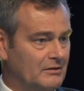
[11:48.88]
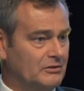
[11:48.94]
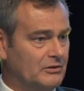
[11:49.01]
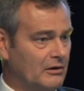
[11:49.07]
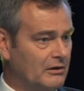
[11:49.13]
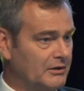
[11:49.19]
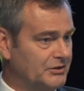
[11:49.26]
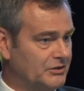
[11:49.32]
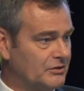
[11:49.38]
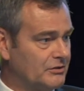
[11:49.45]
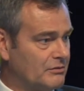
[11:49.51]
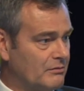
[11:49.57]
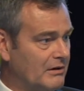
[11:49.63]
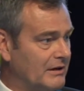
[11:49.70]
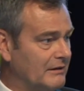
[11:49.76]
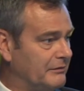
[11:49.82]
dollars to
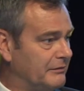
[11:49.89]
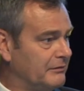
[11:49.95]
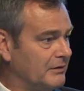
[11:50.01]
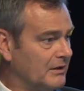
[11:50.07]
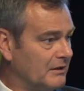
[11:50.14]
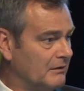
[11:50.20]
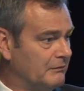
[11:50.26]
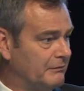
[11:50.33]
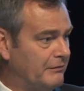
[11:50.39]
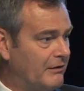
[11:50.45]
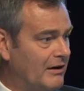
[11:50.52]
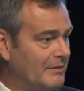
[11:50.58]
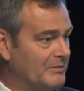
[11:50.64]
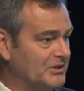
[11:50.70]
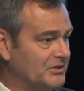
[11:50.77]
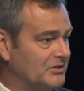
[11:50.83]
drive
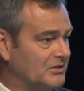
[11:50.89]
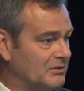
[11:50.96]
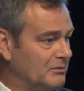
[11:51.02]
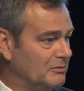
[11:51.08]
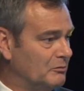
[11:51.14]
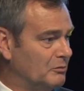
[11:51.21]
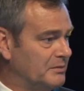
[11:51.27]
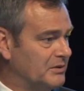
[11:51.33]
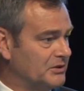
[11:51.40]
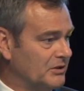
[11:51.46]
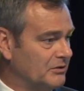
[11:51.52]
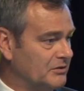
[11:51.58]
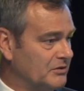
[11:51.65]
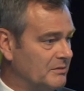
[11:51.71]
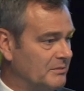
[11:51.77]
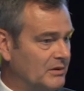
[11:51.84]
farmers to
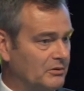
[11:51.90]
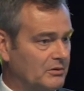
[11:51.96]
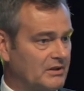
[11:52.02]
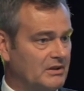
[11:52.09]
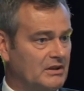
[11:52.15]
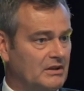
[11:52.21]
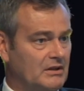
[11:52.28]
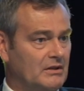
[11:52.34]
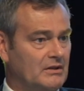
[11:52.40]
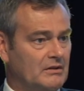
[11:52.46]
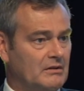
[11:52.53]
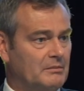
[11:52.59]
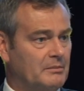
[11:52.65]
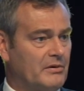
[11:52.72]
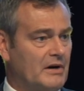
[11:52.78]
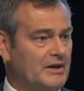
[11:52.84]
produce the milk
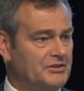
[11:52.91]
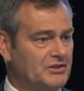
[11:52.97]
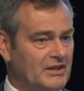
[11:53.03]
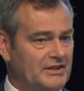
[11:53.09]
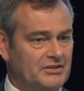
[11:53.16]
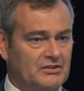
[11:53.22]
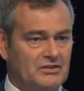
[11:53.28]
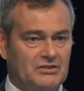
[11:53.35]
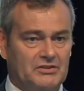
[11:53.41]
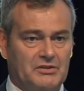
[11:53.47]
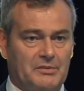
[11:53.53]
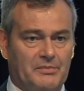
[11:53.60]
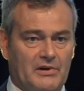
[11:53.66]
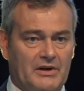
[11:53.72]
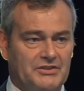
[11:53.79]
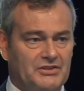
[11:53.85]
processors to
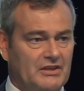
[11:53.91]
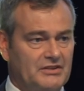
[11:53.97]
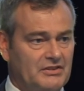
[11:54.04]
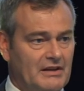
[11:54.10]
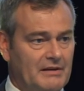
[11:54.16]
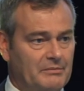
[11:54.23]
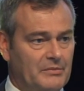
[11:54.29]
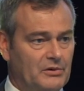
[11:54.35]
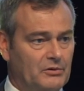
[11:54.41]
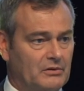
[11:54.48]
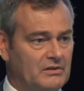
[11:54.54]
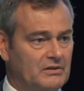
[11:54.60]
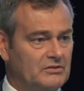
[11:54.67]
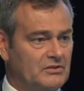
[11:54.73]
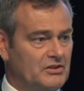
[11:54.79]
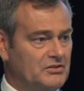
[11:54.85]
process that
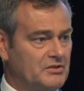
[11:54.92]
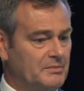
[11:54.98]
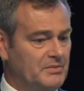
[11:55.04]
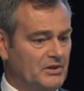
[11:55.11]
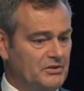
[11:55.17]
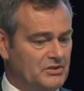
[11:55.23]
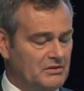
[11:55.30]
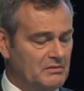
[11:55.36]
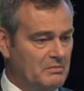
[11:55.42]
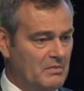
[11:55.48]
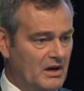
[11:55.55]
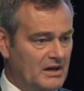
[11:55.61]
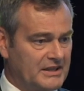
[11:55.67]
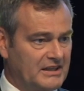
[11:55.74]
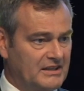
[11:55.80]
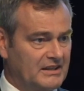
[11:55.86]
milk, distribution and
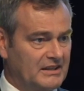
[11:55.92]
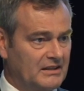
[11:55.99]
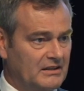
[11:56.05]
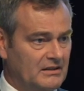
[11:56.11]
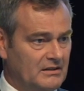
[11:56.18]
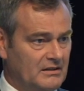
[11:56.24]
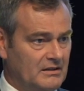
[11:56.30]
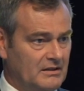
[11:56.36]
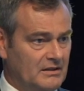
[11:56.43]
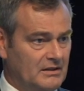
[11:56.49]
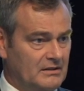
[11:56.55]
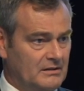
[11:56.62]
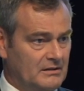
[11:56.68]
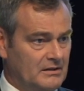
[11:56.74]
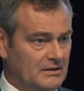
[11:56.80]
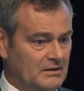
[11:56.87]
marketing.
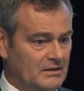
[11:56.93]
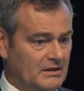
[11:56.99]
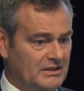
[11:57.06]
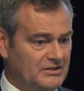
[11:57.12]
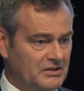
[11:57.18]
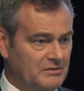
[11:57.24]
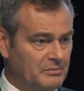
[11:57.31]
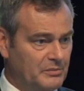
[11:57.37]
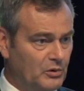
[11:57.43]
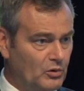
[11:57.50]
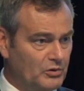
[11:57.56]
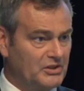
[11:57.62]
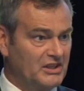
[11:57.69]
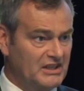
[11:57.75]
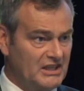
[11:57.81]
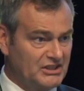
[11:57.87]
It's
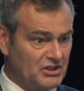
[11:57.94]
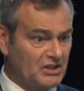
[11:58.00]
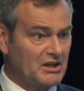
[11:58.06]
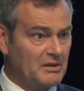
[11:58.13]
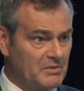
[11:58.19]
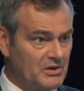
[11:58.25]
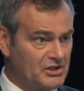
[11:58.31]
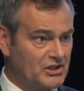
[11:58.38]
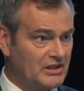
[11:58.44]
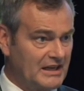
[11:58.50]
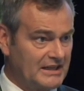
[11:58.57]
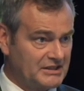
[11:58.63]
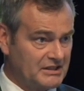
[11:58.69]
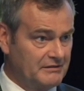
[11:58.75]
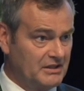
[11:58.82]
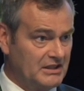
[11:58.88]
important. It is a commercial
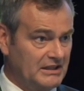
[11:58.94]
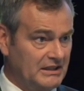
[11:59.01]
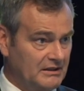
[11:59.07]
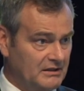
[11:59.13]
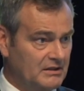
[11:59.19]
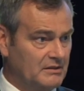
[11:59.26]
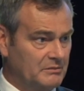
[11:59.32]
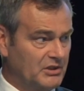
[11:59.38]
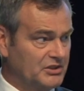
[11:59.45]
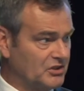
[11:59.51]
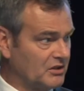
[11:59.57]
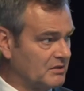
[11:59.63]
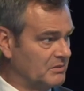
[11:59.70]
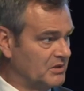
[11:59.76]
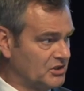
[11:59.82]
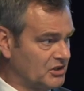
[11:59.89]
activity, but it's a
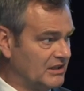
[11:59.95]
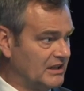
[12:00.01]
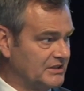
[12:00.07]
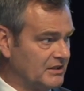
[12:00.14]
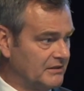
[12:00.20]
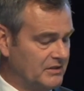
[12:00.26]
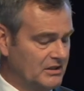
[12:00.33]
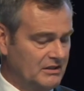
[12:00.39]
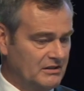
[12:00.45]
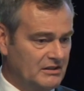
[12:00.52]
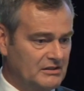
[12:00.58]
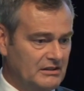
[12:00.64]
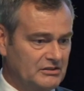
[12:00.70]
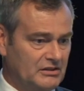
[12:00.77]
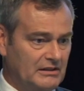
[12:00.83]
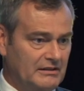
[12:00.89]
commercial activity
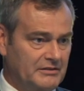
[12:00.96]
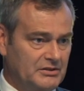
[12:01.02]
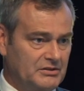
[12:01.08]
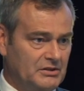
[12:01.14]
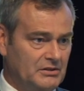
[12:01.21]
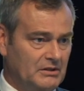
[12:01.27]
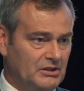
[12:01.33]
that delivers